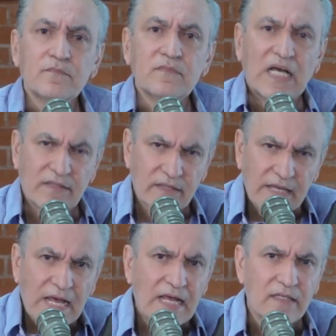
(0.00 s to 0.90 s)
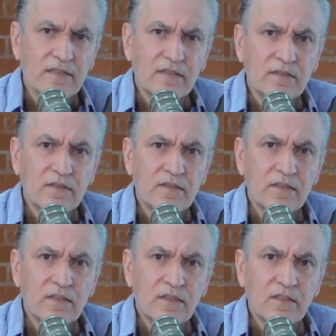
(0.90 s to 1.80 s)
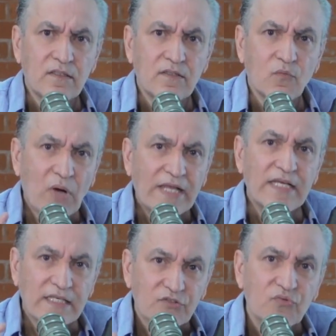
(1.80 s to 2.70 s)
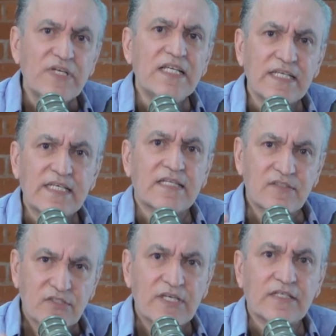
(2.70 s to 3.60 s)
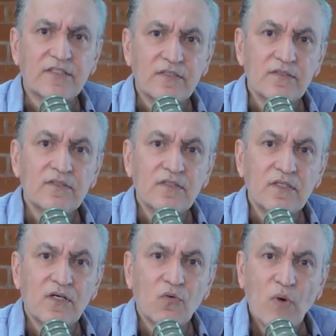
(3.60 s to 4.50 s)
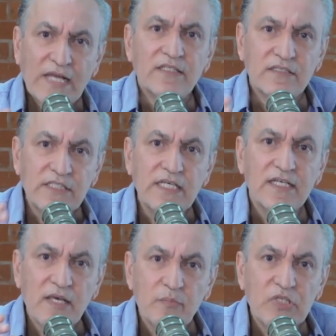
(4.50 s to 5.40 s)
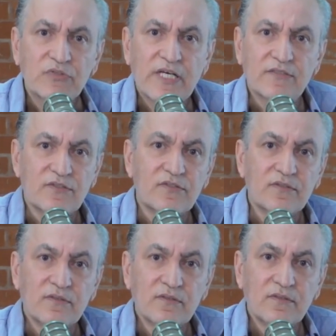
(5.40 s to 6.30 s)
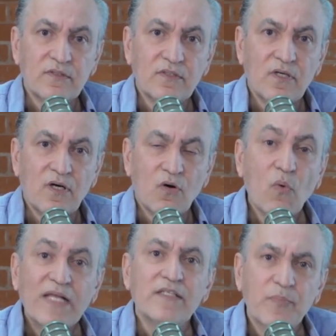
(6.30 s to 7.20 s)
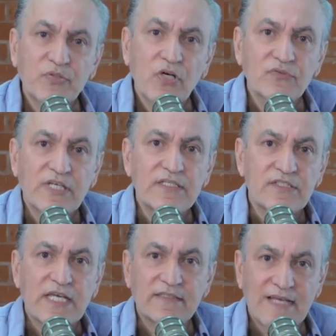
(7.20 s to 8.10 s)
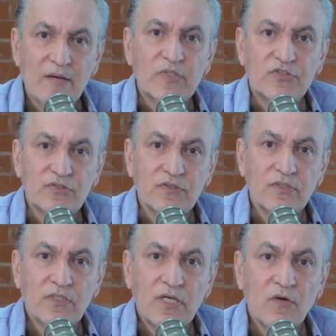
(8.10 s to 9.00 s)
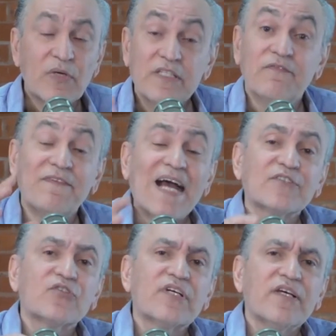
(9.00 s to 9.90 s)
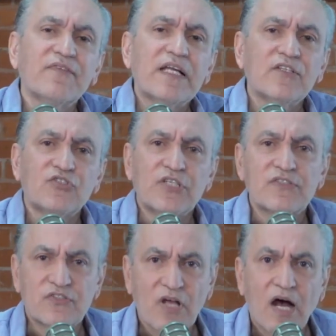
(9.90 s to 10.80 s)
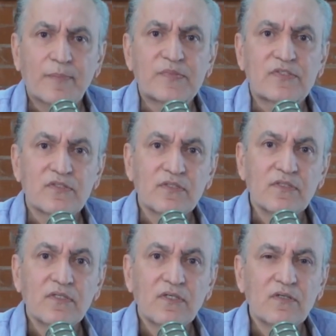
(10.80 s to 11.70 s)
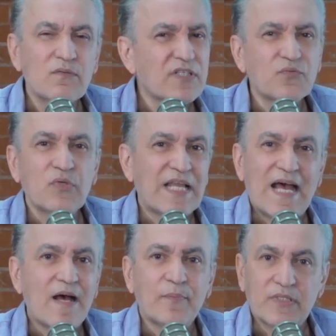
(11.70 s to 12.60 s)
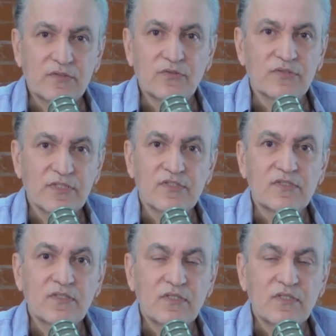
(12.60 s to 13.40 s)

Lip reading: And then, when it really gets sick, when the DNA mutates, when the proteins get damaged, when the factory of energy stops, what will happen to this?